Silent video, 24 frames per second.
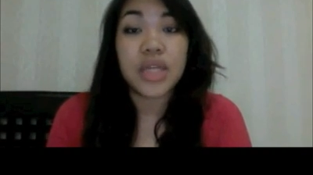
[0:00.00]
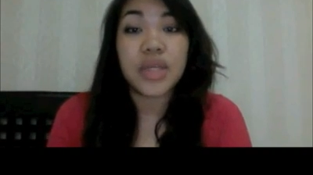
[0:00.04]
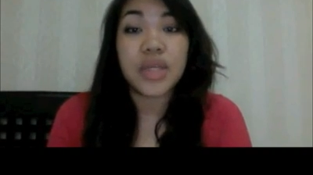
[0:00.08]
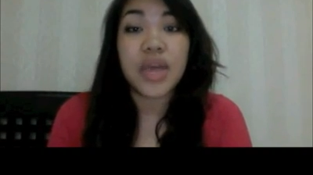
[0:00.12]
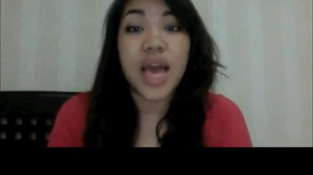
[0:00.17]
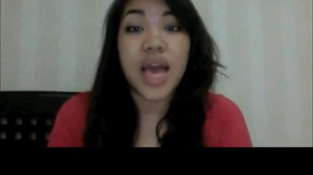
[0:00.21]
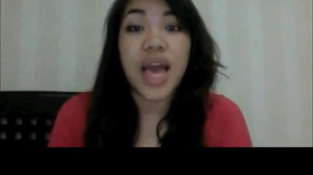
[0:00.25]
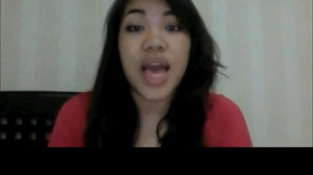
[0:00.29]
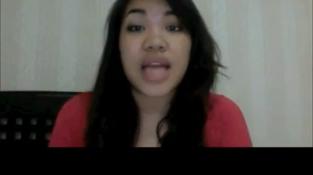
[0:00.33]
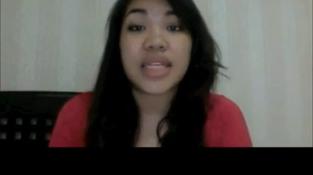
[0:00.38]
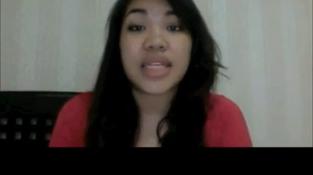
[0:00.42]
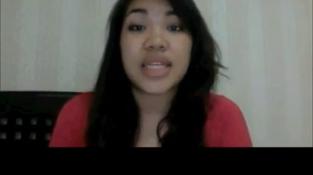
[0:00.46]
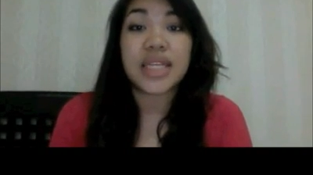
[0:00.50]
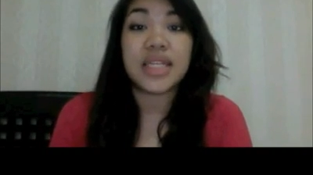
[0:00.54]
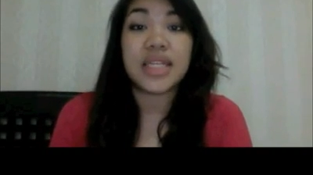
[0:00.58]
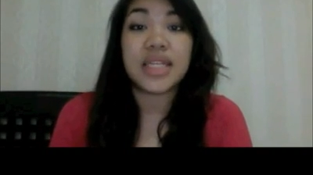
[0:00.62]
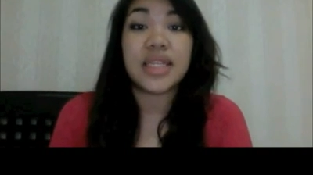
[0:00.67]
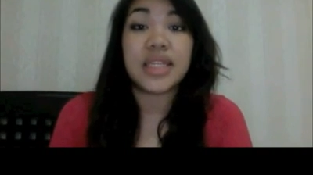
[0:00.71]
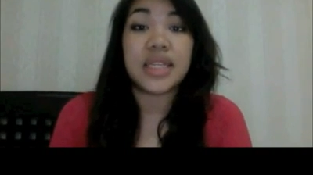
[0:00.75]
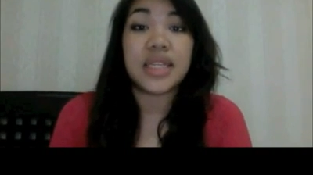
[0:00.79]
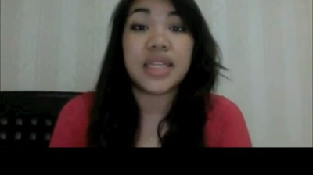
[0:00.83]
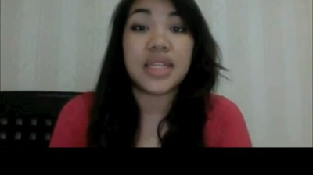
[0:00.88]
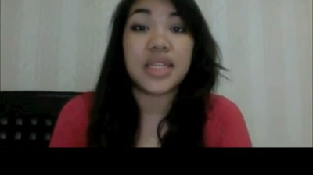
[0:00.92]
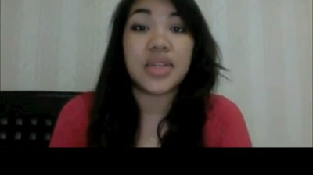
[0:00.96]
to access
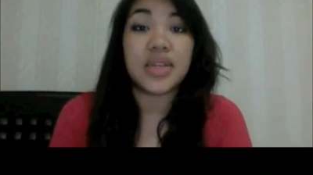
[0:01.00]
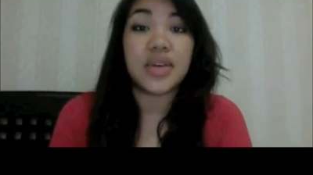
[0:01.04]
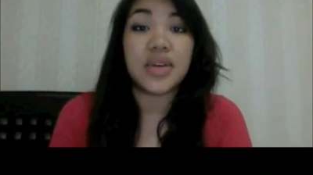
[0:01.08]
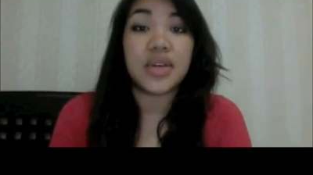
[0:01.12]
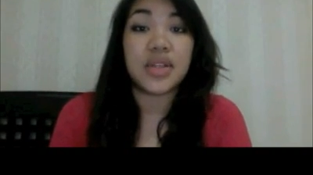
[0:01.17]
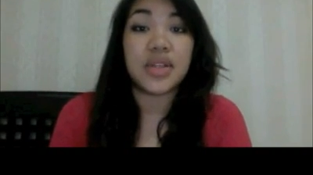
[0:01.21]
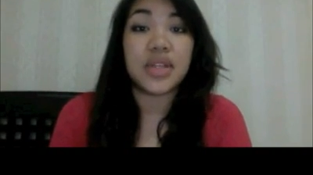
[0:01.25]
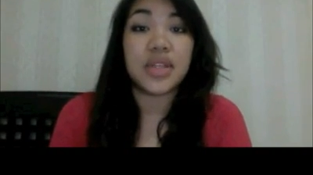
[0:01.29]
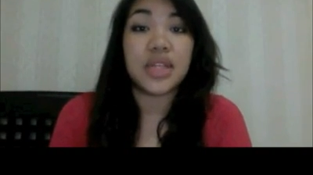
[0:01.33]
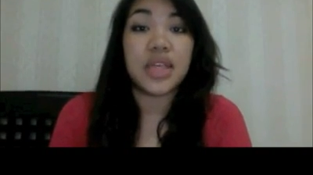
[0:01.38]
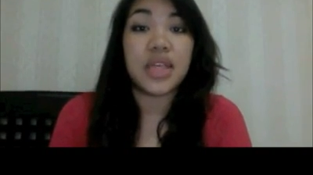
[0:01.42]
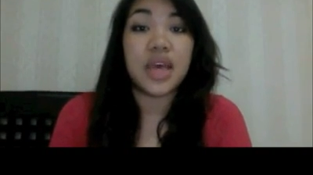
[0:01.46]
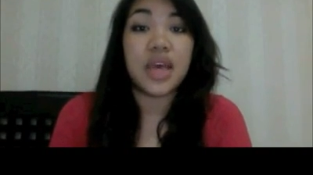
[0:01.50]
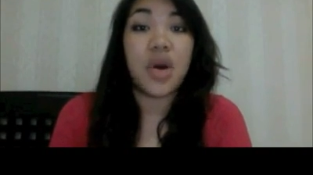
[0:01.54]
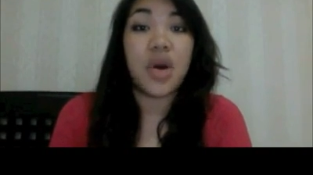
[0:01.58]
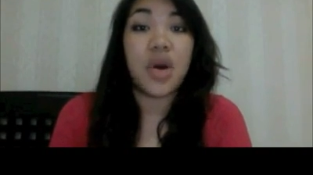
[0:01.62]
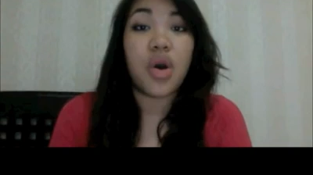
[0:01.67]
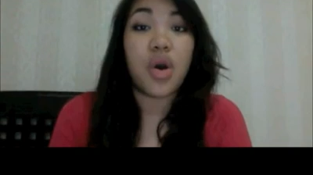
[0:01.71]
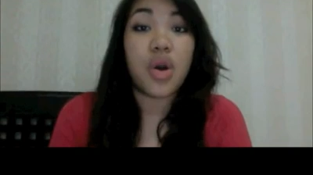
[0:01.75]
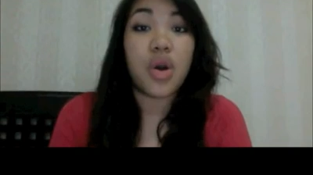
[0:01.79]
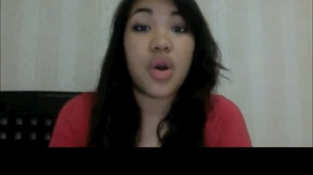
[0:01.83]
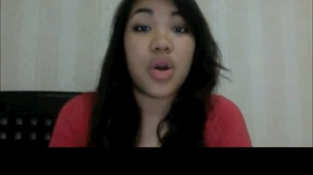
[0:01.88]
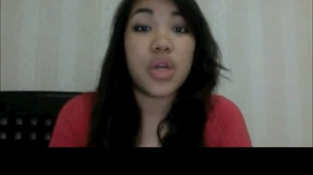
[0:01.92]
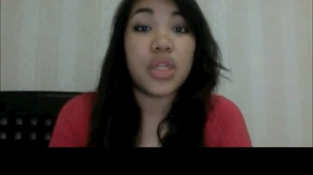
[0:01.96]
these goods
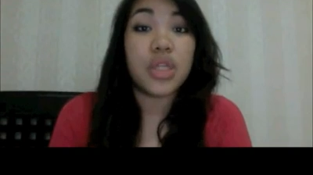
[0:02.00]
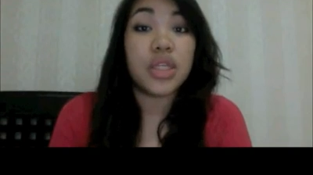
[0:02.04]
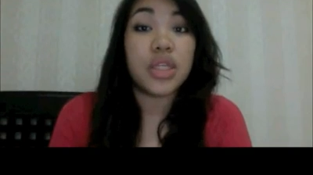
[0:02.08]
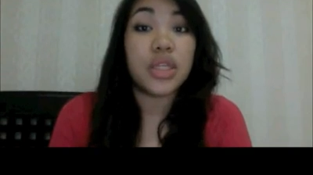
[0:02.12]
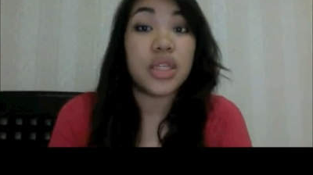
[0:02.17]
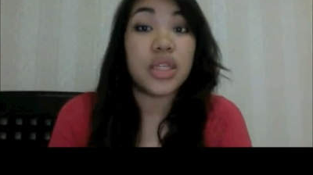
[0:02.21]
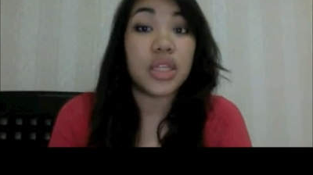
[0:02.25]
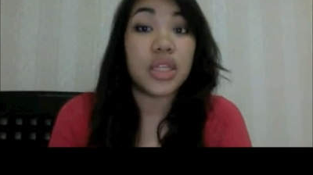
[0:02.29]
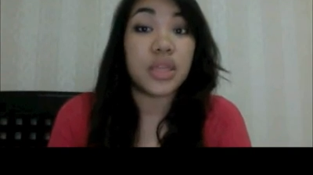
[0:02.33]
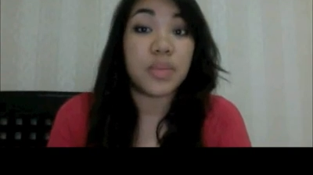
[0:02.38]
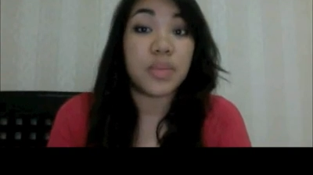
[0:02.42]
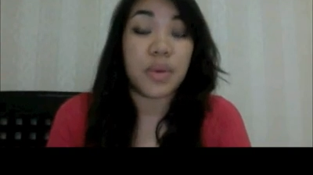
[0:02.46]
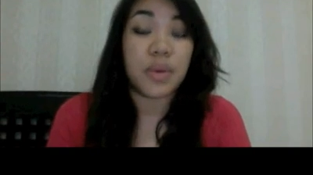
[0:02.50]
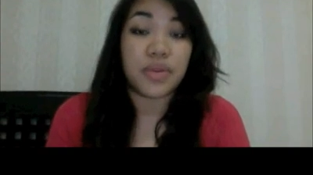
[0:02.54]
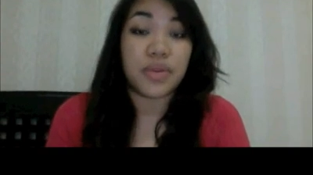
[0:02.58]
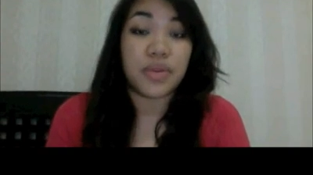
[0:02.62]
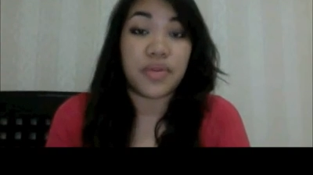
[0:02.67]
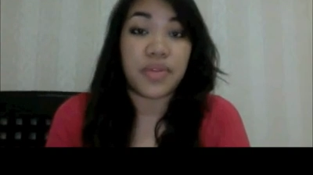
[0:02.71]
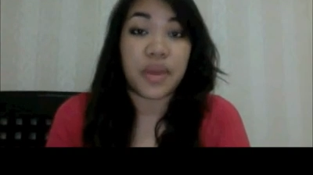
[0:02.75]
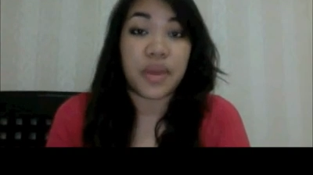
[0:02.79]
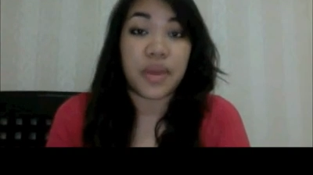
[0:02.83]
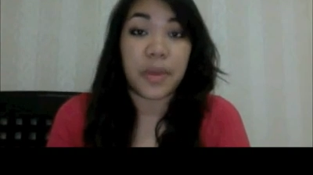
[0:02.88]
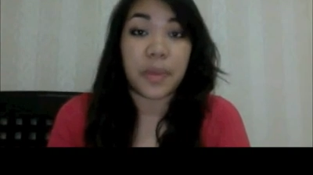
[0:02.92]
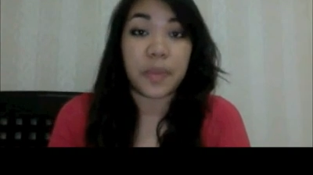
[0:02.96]
or to dispose
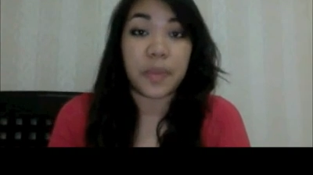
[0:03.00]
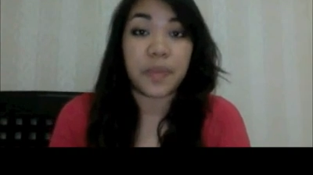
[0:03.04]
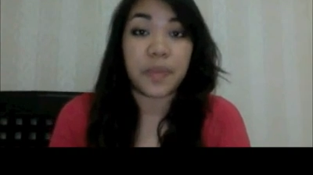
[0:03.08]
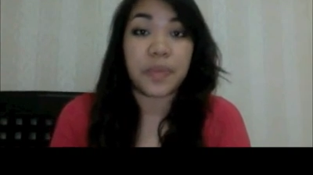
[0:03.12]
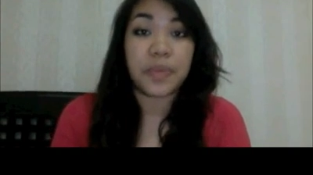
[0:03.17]
of them.